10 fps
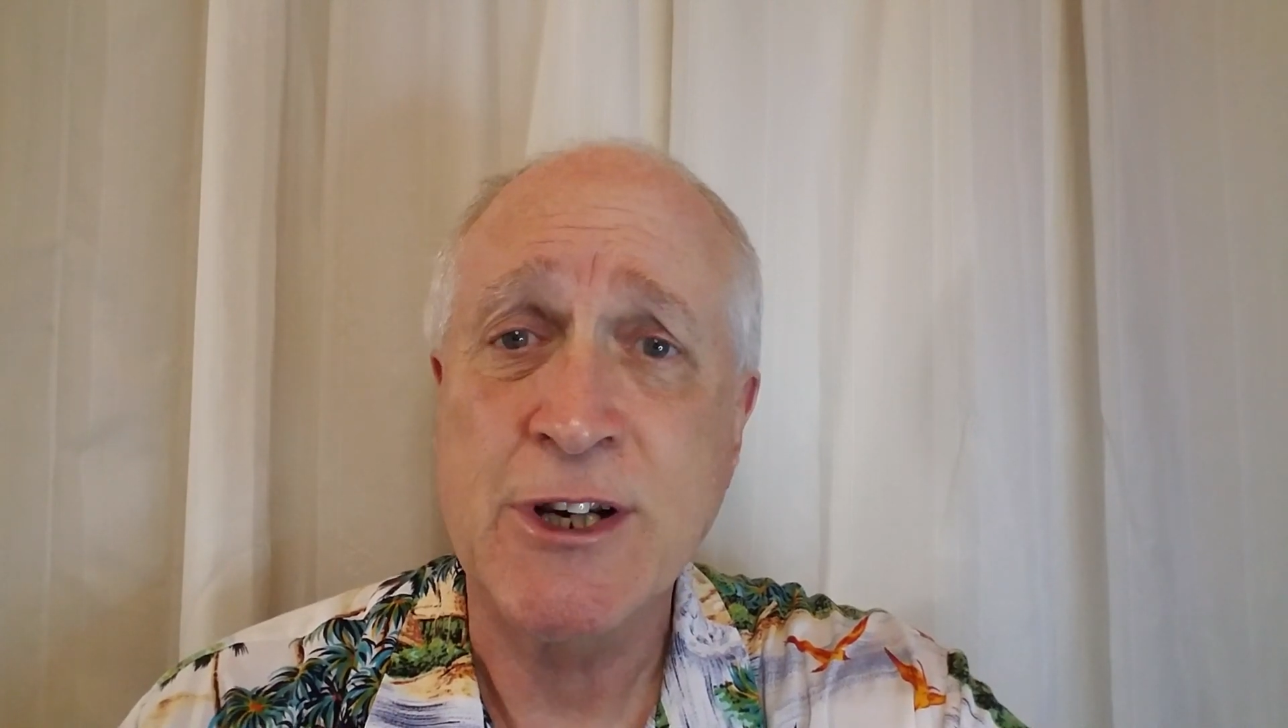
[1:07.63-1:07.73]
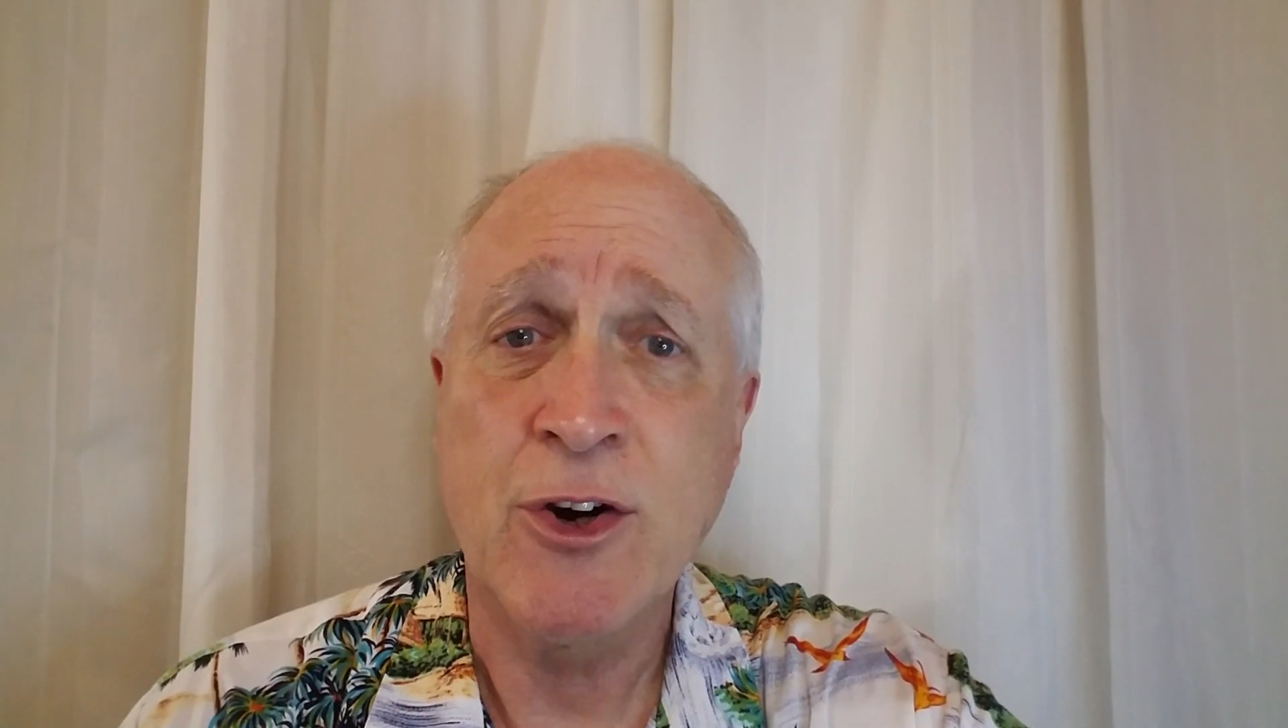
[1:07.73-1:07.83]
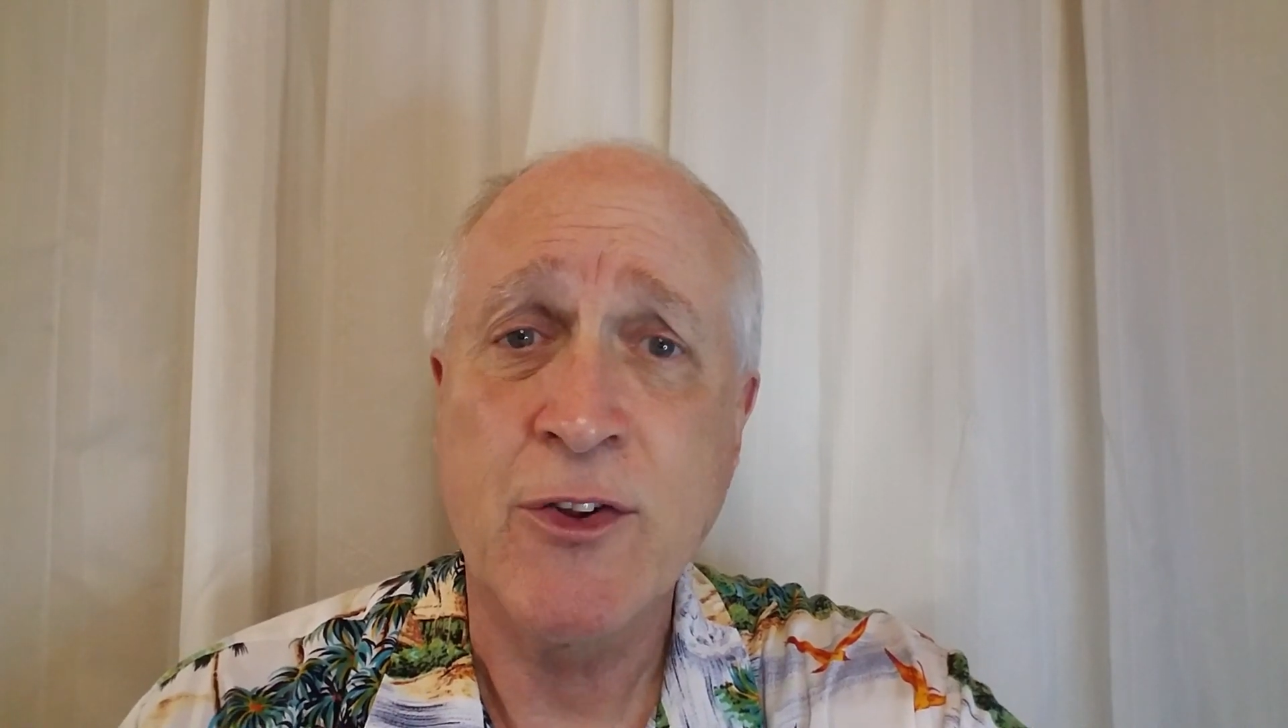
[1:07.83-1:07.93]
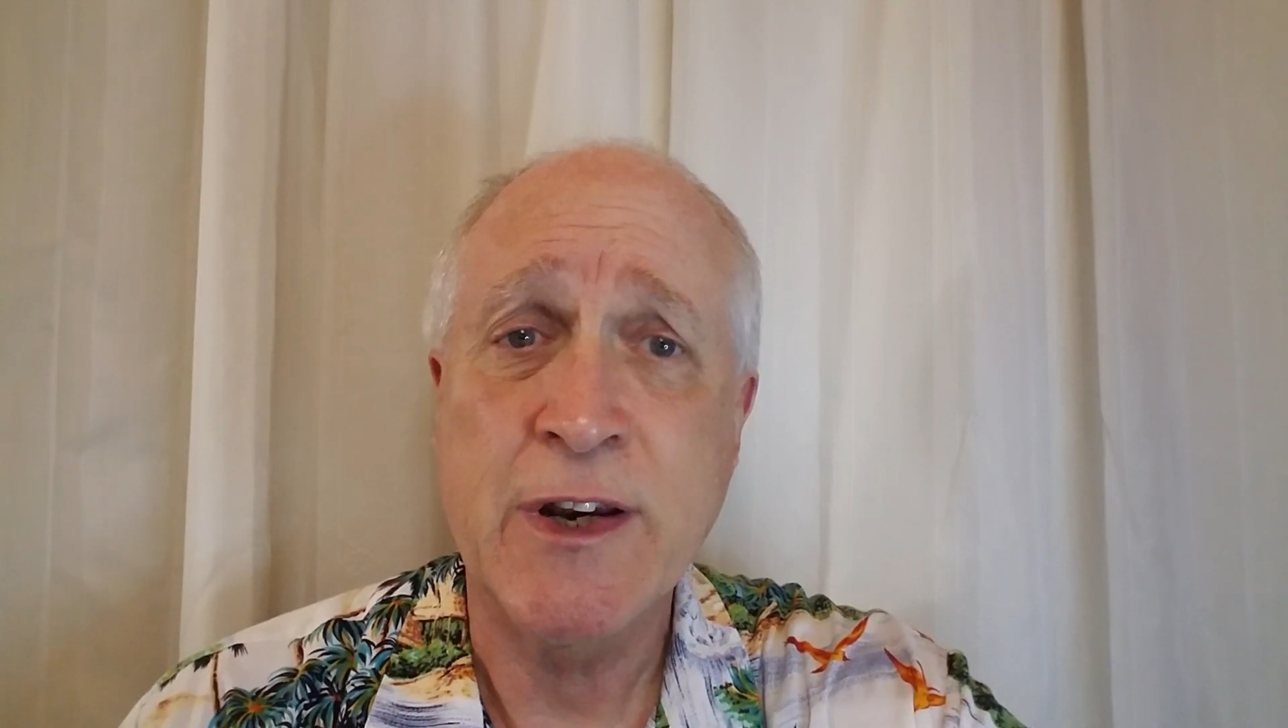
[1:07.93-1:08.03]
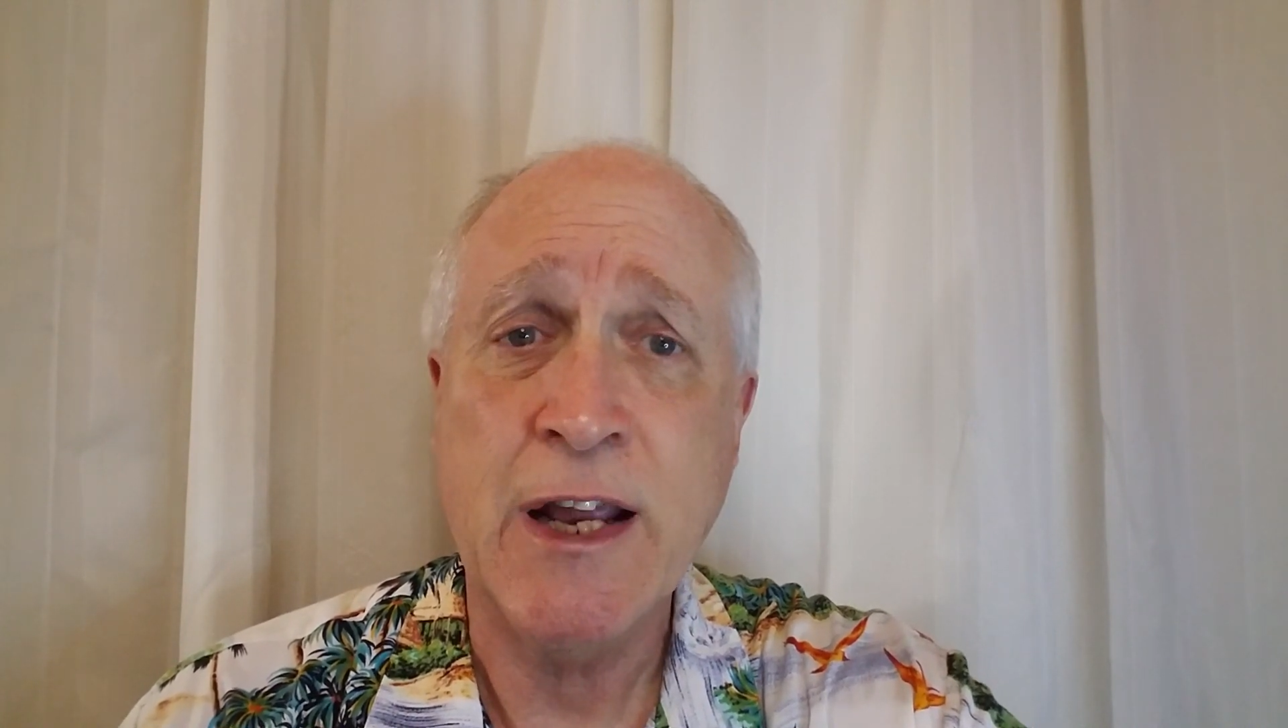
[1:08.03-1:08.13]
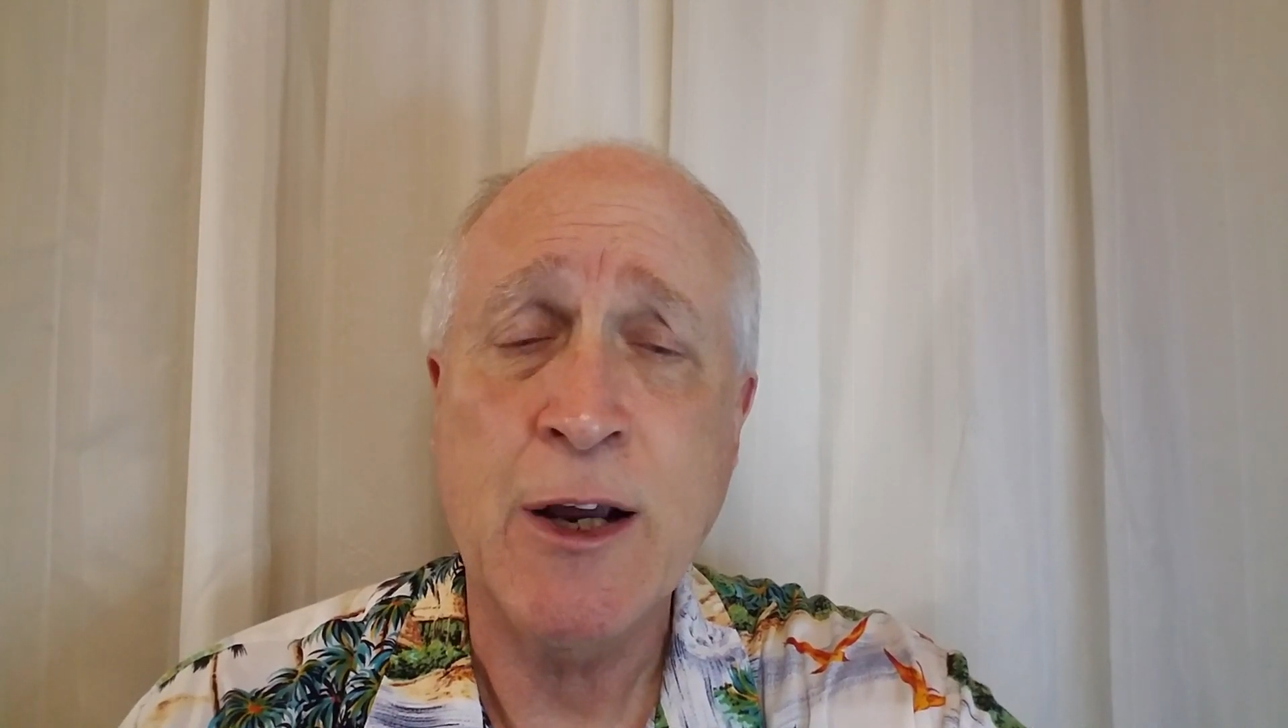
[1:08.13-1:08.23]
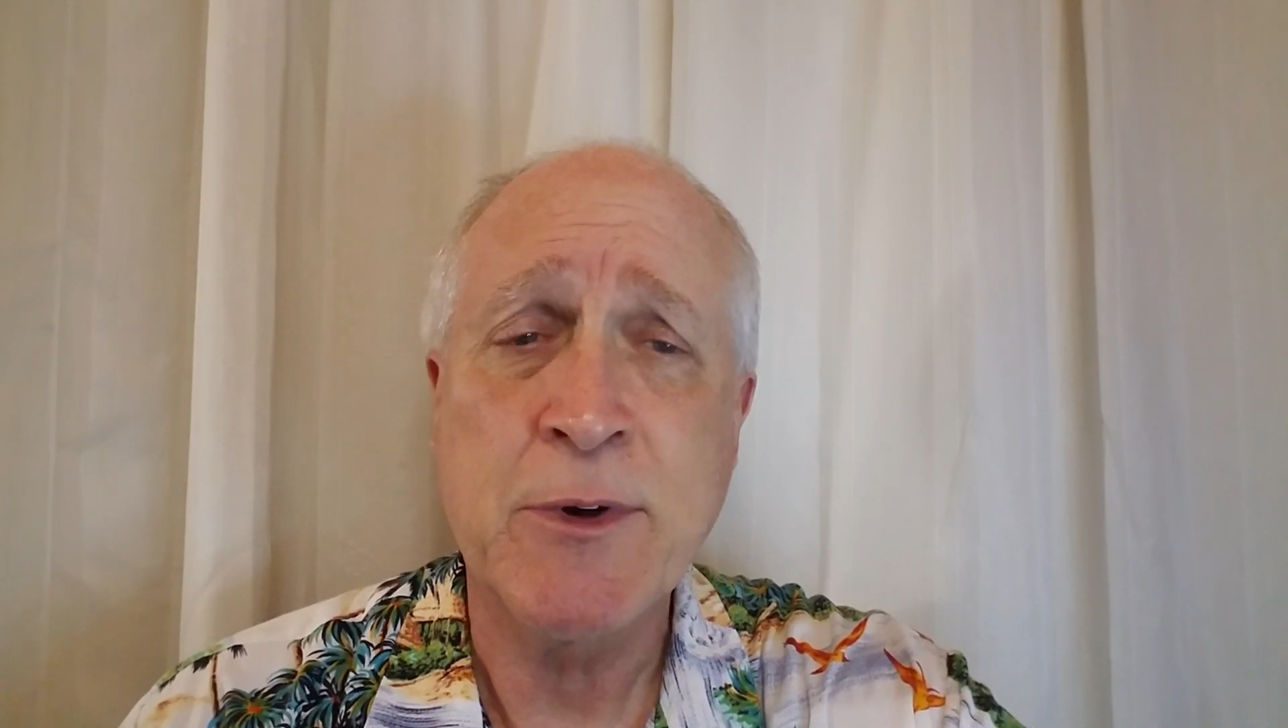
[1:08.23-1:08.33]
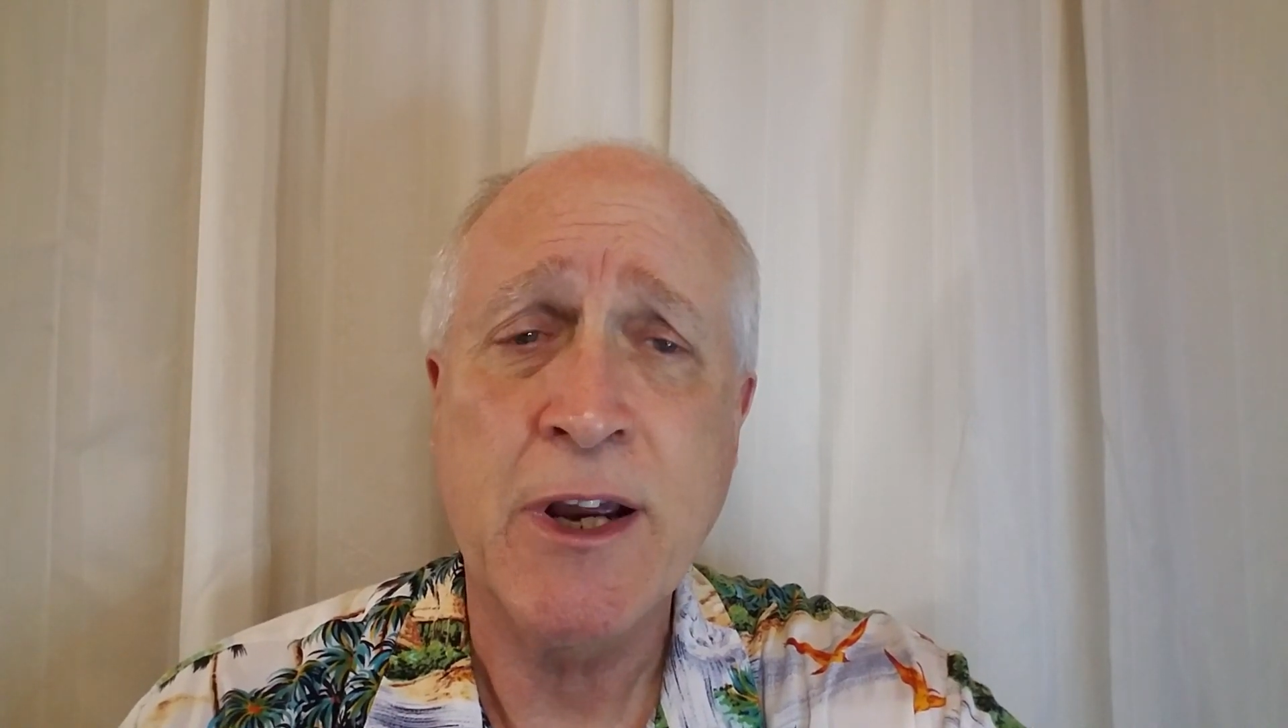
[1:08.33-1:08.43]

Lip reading: ago that helped